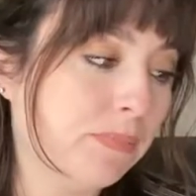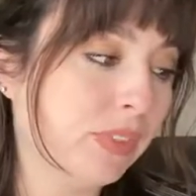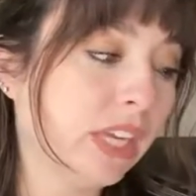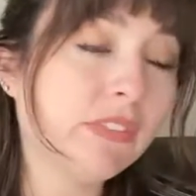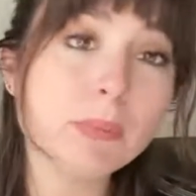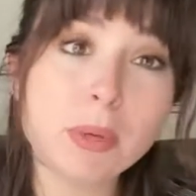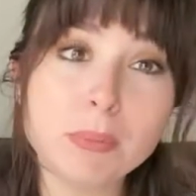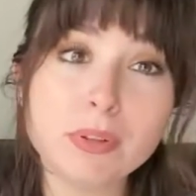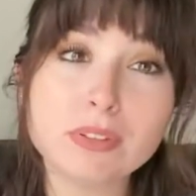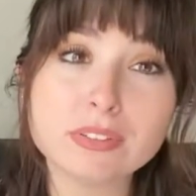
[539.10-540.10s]
Giving
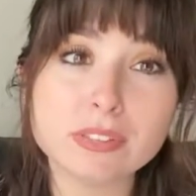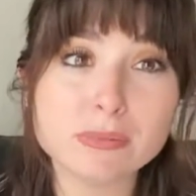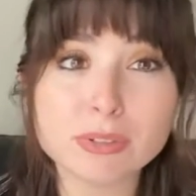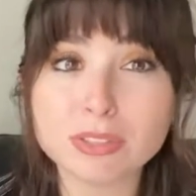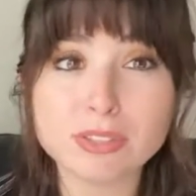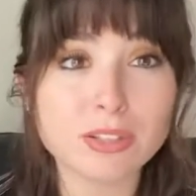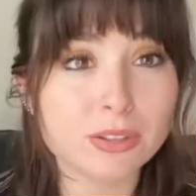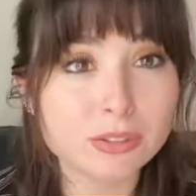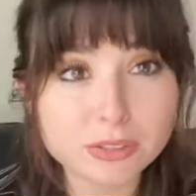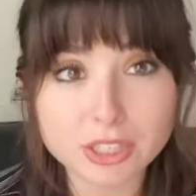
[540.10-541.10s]
people some sort of
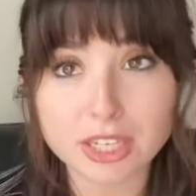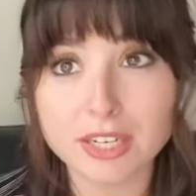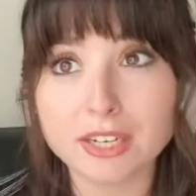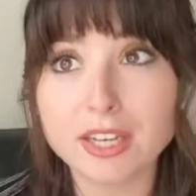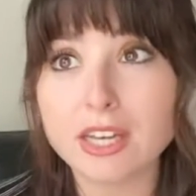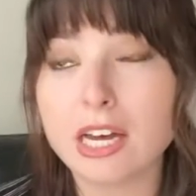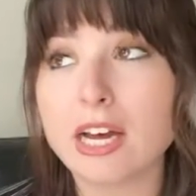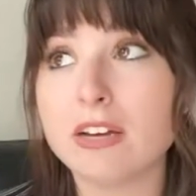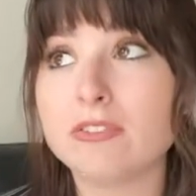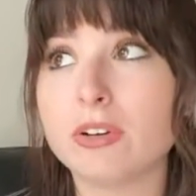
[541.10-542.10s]
solution
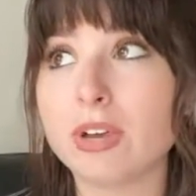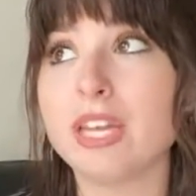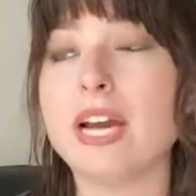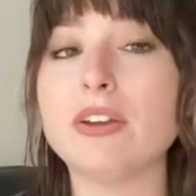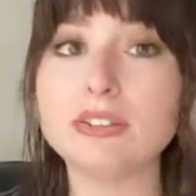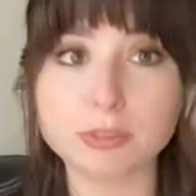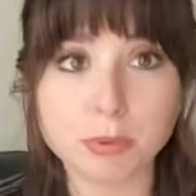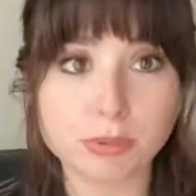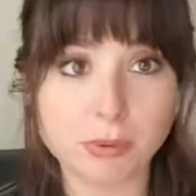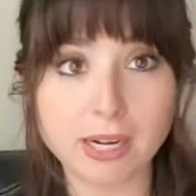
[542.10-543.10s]
of, okay, now you just
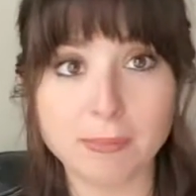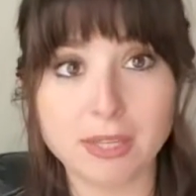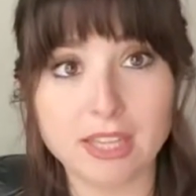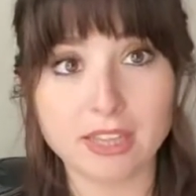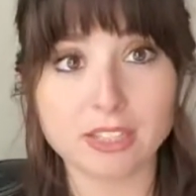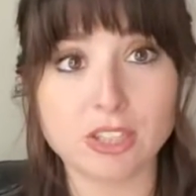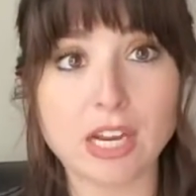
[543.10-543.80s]
persuaded me this should